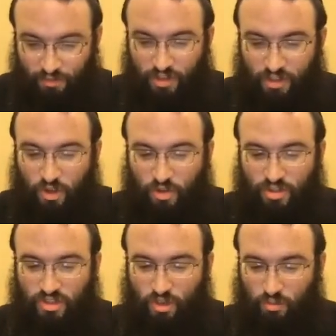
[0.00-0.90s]
the
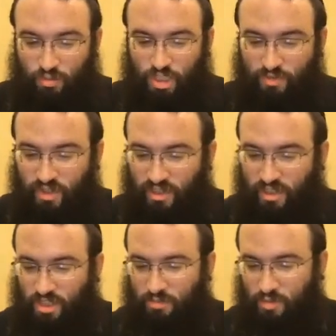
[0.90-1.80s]
nosno shvil
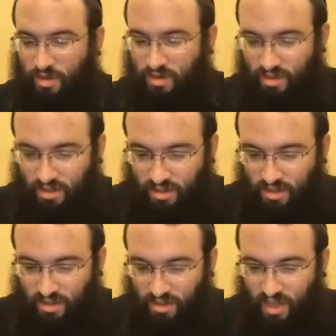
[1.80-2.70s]
Hashem Yisbarach,